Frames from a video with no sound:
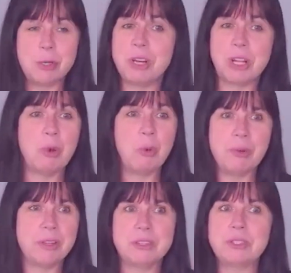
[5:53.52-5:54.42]
two and a
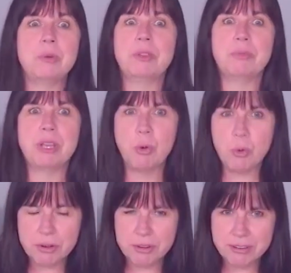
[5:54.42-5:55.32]
uh, two and three
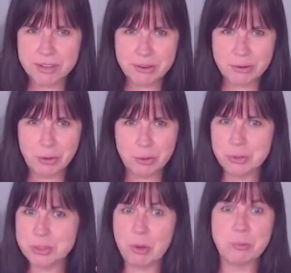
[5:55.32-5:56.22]
quarter year
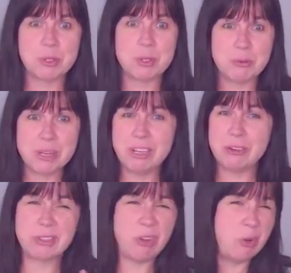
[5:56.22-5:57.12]
olds, almost three
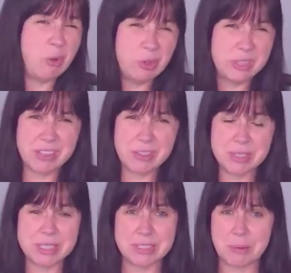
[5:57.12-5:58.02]
years old. There
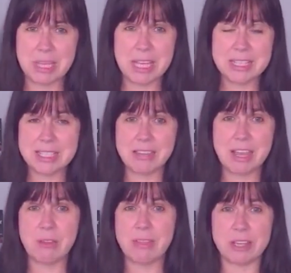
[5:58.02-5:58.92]
were some kids in
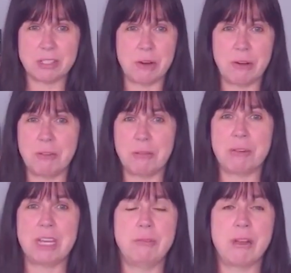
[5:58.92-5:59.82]
there that turned
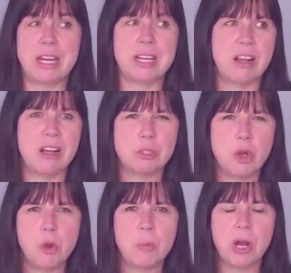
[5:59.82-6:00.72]
three right in
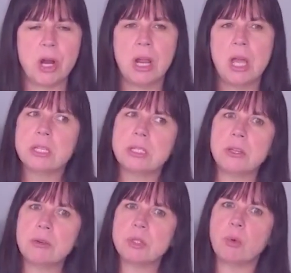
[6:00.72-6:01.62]
October.
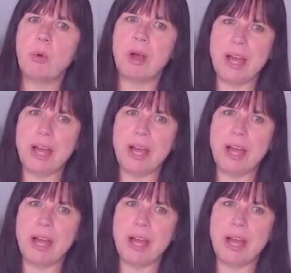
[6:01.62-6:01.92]
So there was a